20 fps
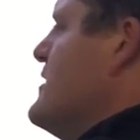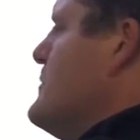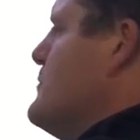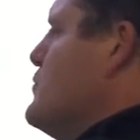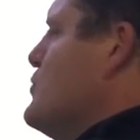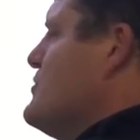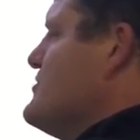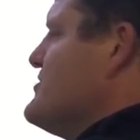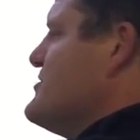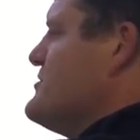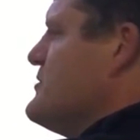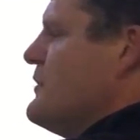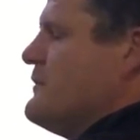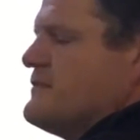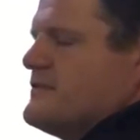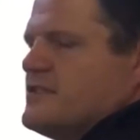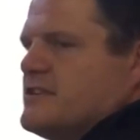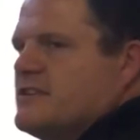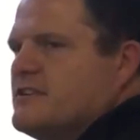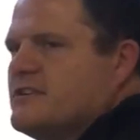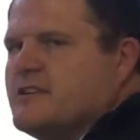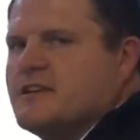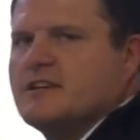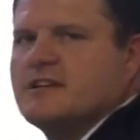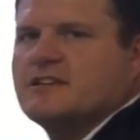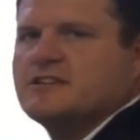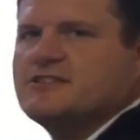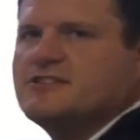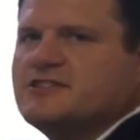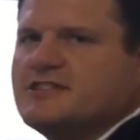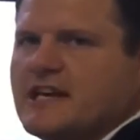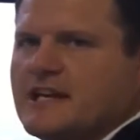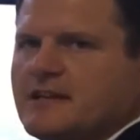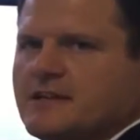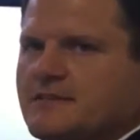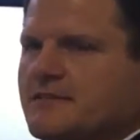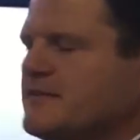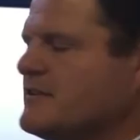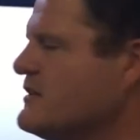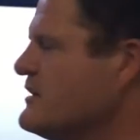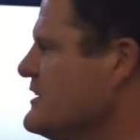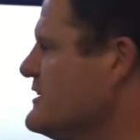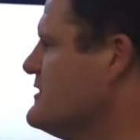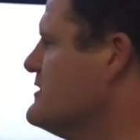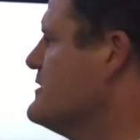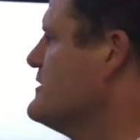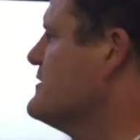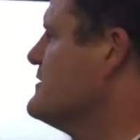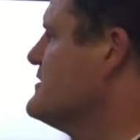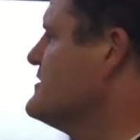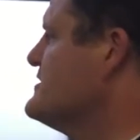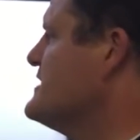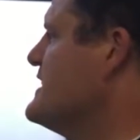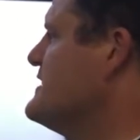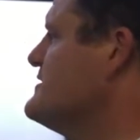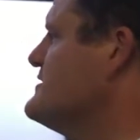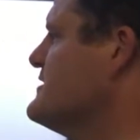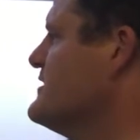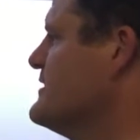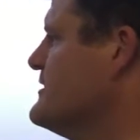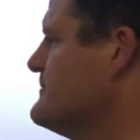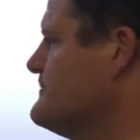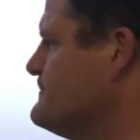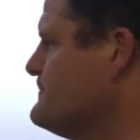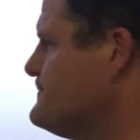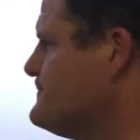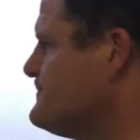a more soft jellified centre.